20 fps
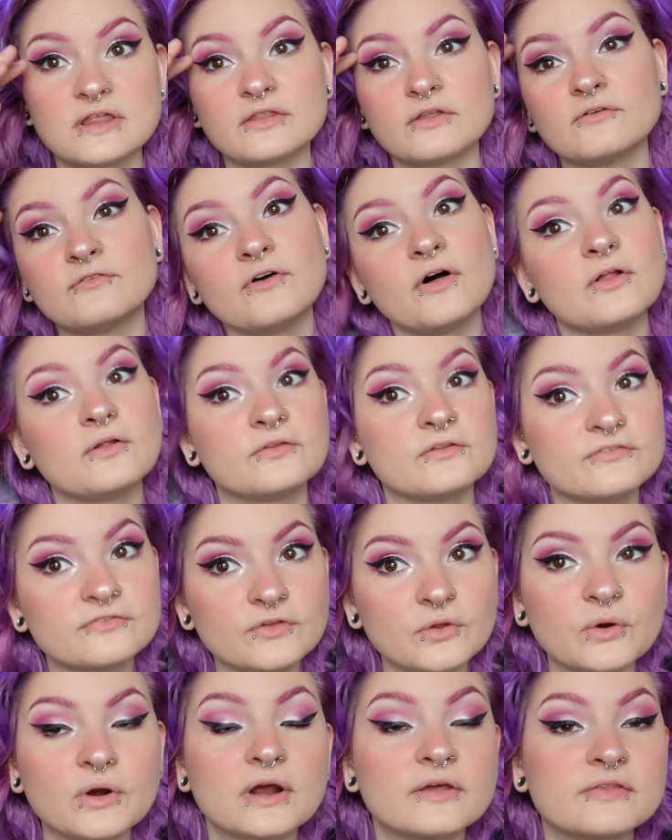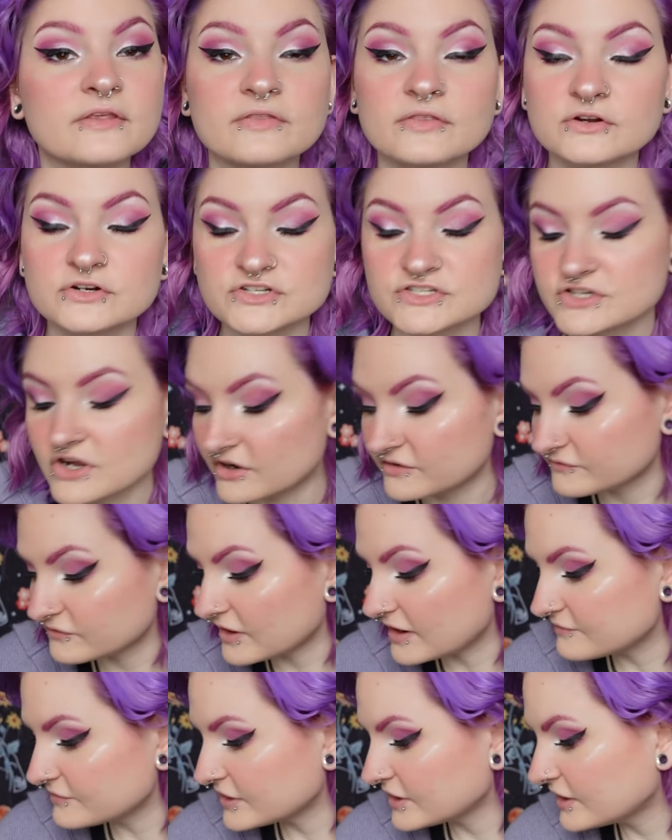then they'll fall on the floor and then they're just gone
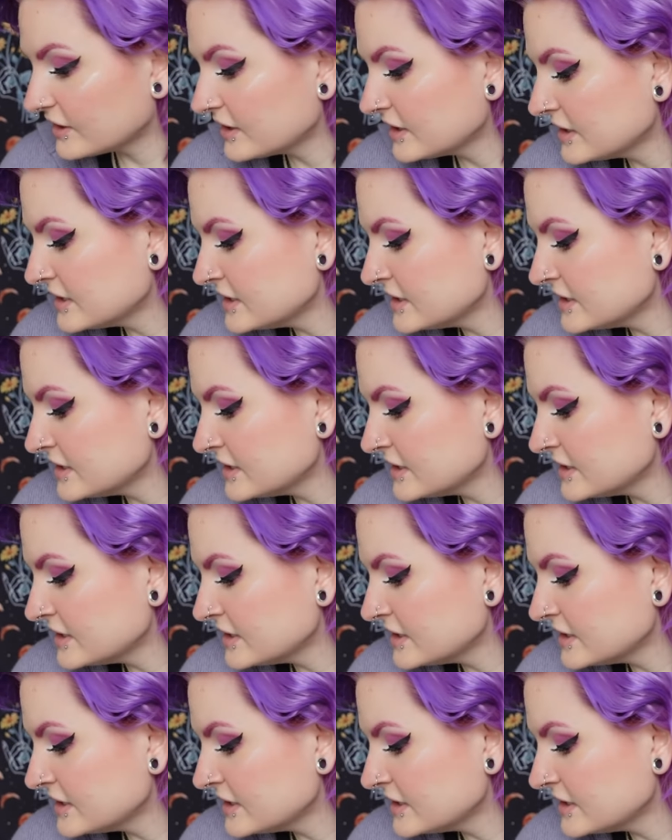forever.